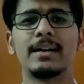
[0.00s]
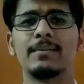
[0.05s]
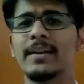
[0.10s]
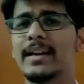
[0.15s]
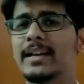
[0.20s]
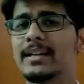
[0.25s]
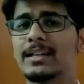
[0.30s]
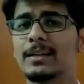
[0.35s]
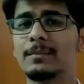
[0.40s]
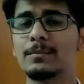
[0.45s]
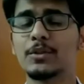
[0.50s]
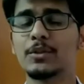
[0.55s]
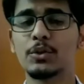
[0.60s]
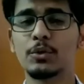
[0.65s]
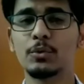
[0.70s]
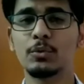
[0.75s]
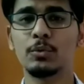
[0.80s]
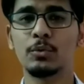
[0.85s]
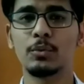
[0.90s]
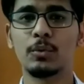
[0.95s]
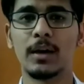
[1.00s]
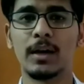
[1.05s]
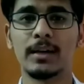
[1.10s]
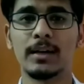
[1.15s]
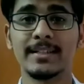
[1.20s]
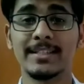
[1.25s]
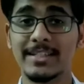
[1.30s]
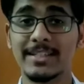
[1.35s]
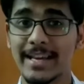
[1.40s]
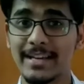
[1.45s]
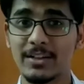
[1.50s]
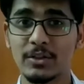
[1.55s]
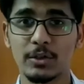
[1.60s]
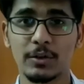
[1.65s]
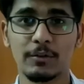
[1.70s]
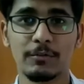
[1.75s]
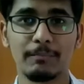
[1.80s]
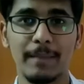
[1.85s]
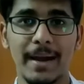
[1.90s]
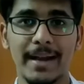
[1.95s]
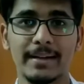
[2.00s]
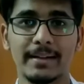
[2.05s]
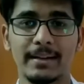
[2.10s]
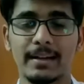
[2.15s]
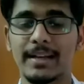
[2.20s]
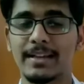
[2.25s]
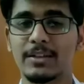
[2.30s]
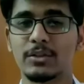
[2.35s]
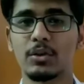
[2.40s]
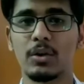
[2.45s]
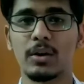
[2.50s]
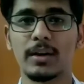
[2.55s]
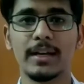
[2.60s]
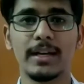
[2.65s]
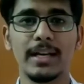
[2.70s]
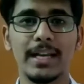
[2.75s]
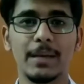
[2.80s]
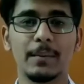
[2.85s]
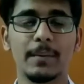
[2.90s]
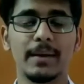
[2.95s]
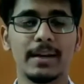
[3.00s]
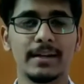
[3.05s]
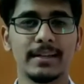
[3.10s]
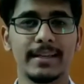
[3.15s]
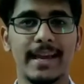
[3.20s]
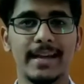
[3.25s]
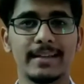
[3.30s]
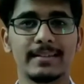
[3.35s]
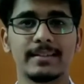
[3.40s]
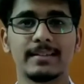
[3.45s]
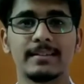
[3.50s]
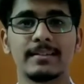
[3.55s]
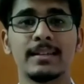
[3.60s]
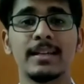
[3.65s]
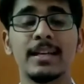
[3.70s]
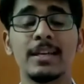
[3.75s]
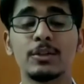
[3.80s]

when it comes to states of matter like solid, liquid and gases,